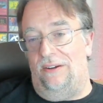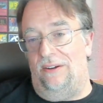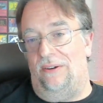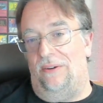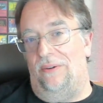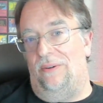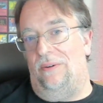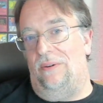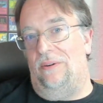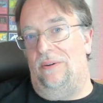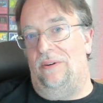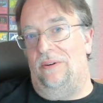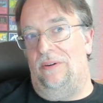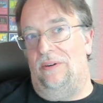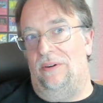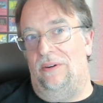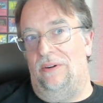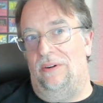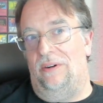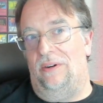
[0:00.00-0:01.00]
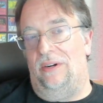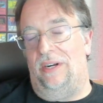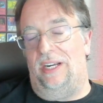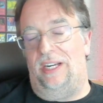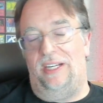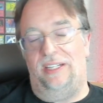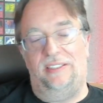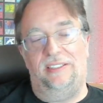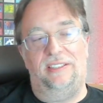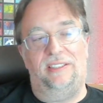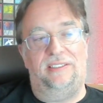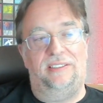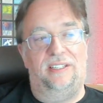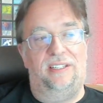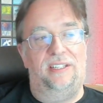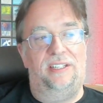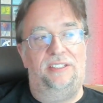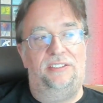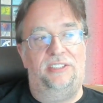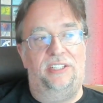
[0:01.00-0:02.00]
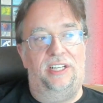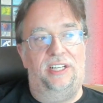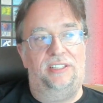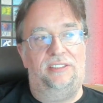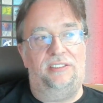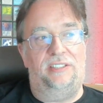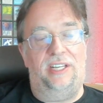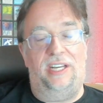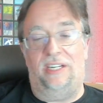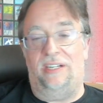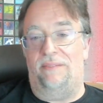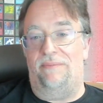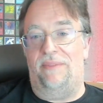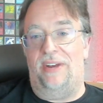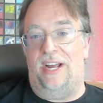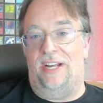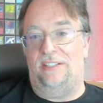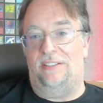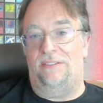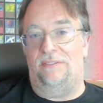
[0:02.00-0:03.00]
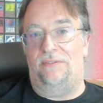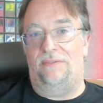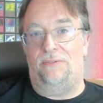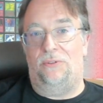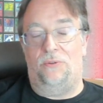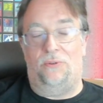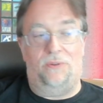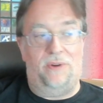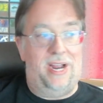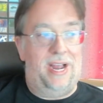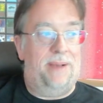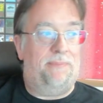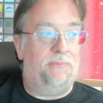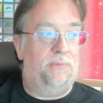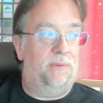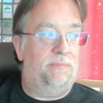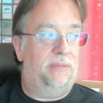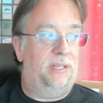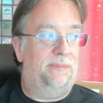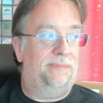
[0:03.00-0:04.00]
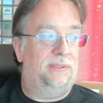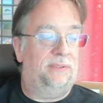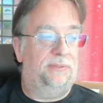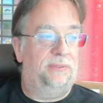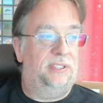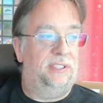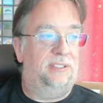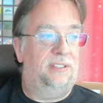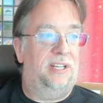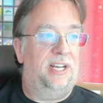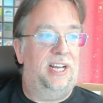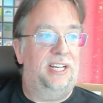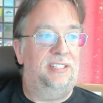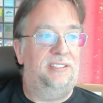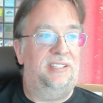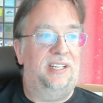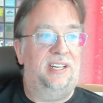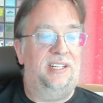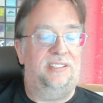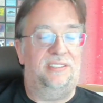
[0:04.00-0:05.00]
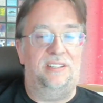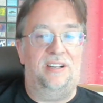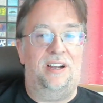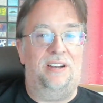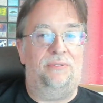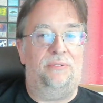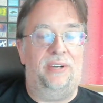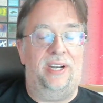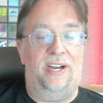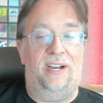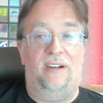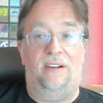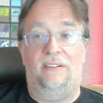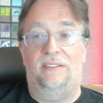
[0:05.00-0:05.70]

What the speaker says: Or is it going to just take a massive crap when people realize that it's not rare?